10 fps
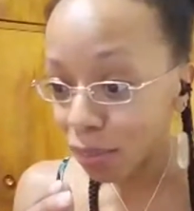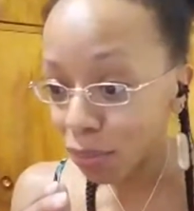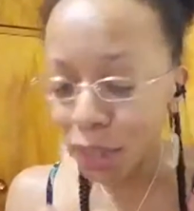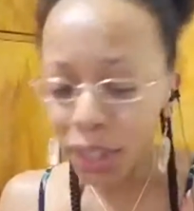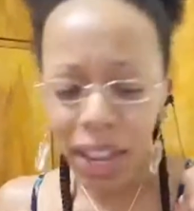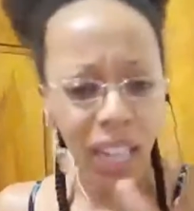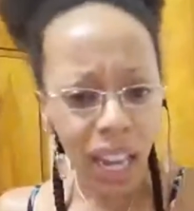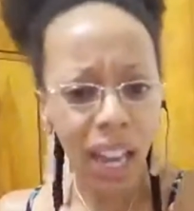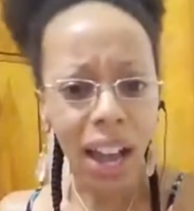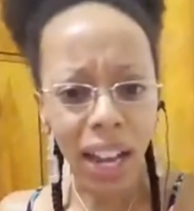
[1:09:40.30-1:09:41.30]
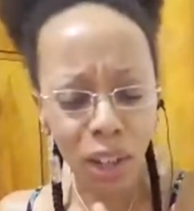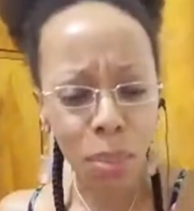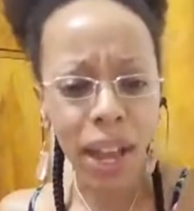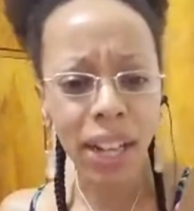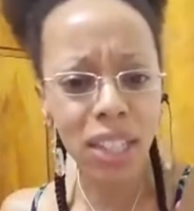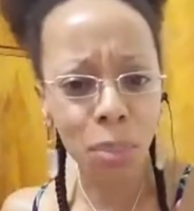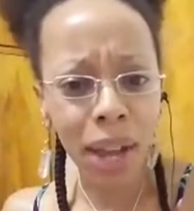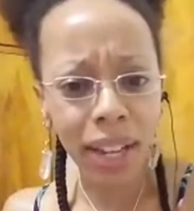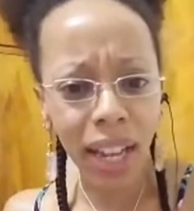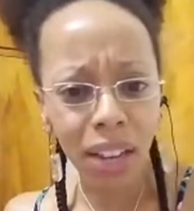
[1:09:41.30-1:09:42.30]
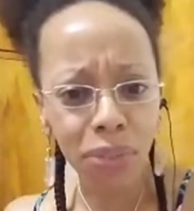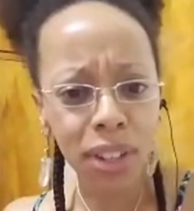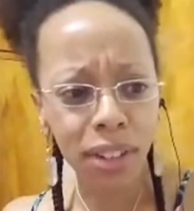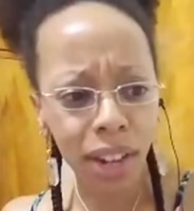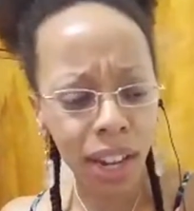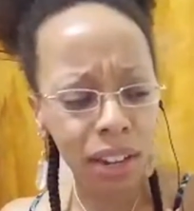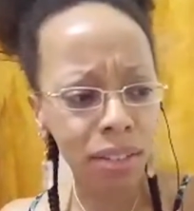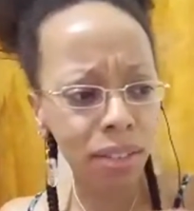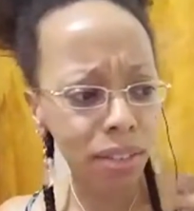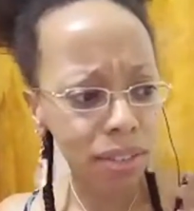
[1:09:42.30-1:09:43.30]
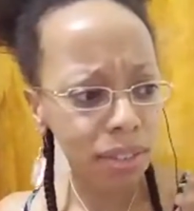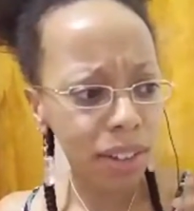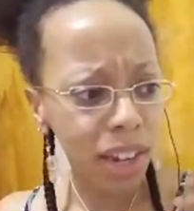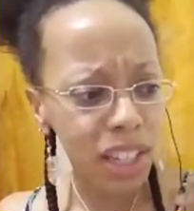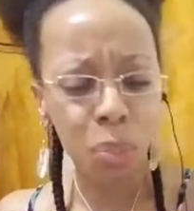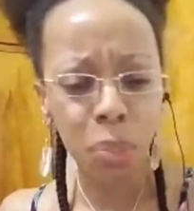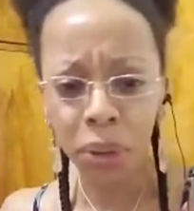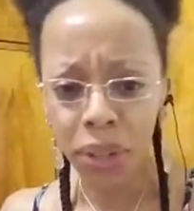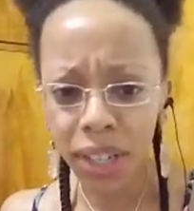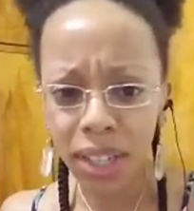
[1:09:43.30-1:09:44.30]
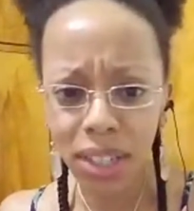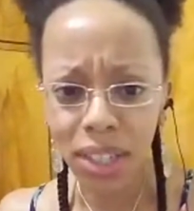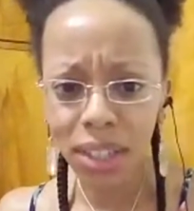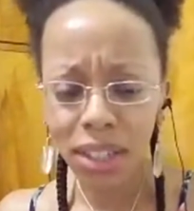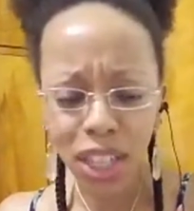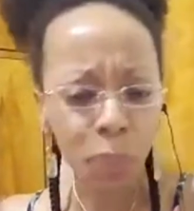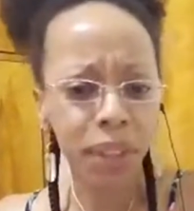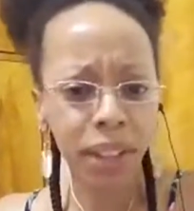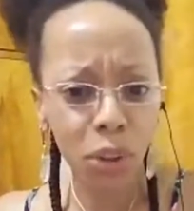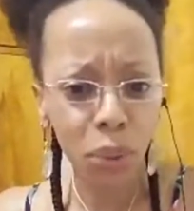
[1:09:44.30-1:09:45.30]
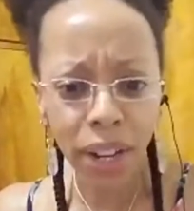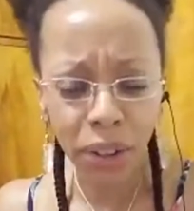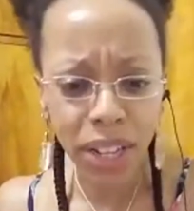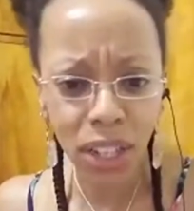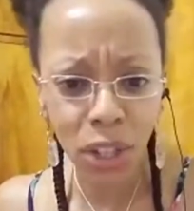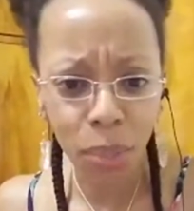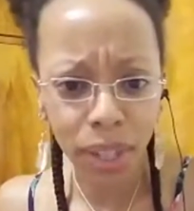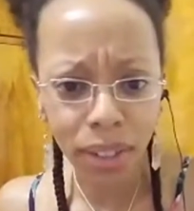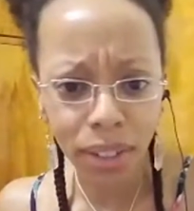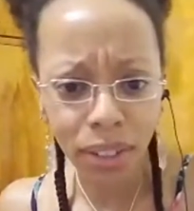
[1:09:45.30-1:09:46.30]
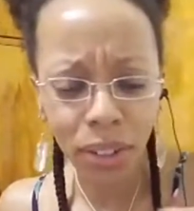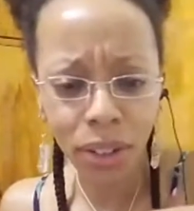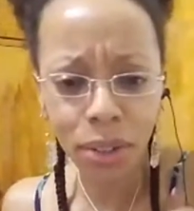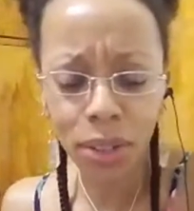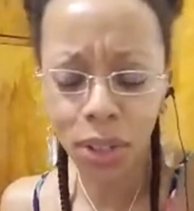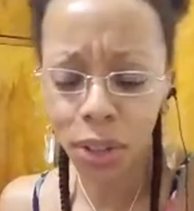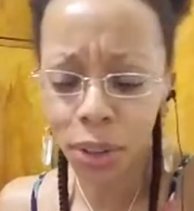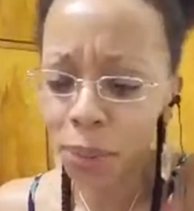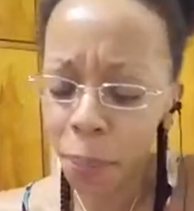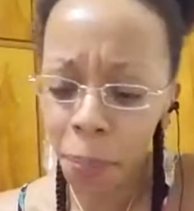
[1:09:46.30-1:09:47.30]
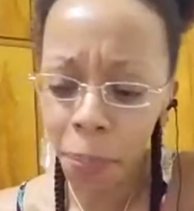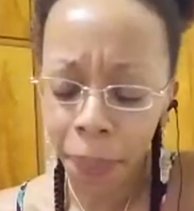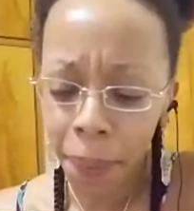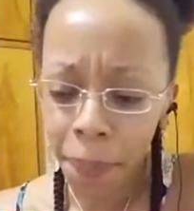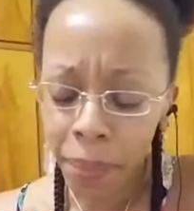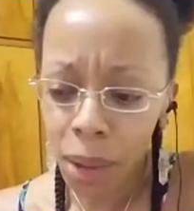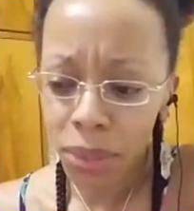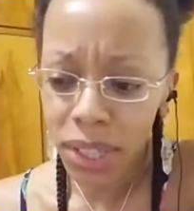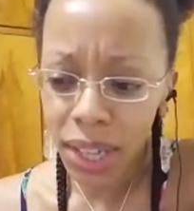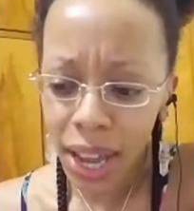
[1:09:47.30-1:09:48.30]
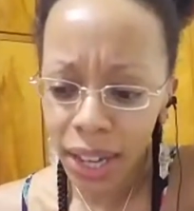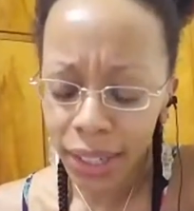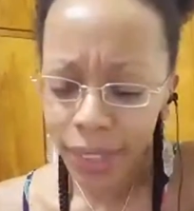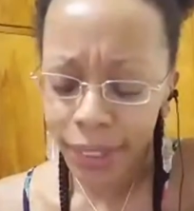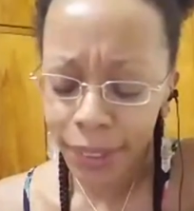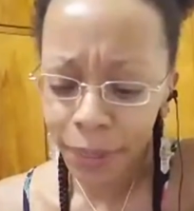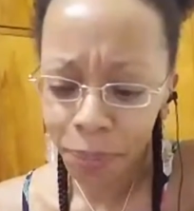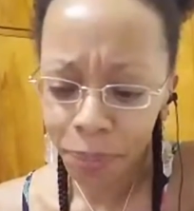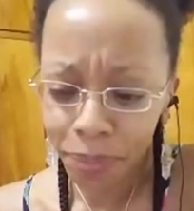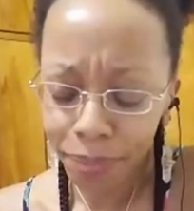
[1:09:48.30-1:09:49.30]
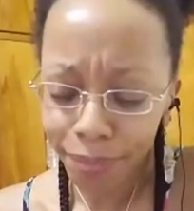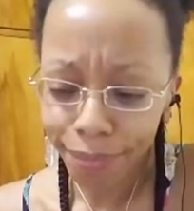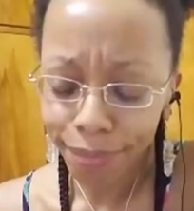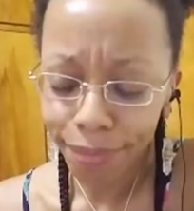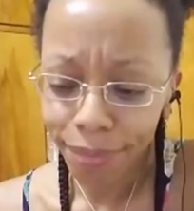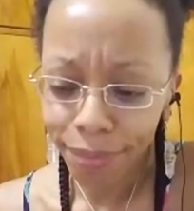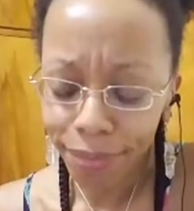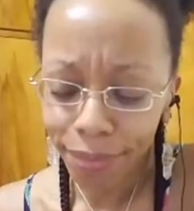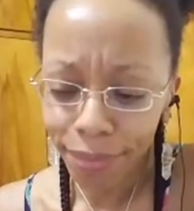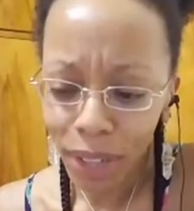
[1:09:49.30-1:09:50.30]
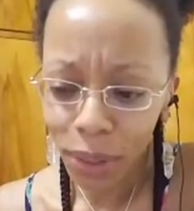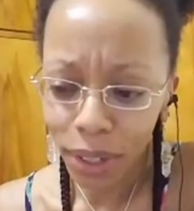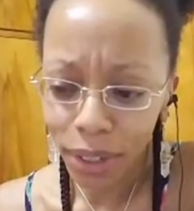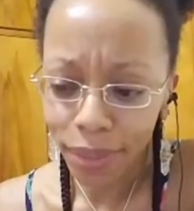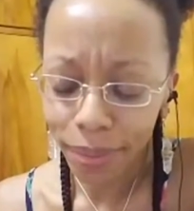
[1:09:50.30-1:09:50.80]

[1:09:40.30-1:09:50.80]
feel like, yeah, I can apply this to my life and experience something greater as a human. So I'm just not I don't know.